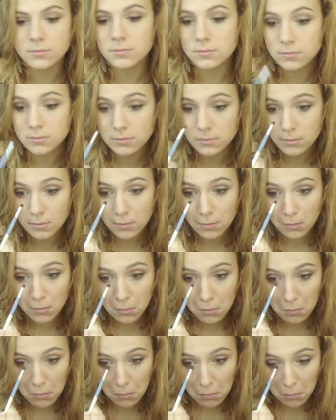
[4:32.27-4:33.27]

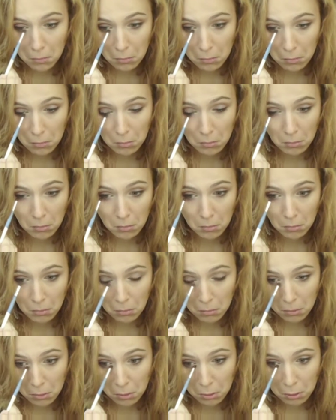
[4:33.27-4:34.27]

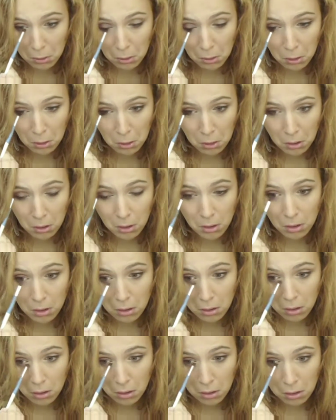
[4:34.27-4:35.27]

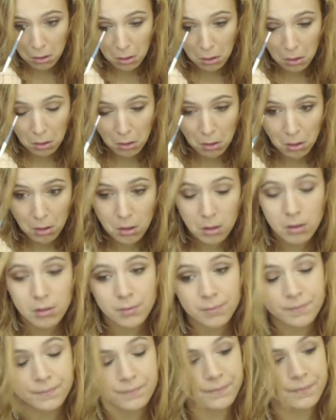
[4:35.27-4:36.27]

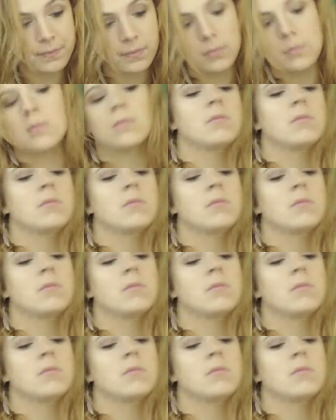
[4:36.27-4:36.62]
(silence)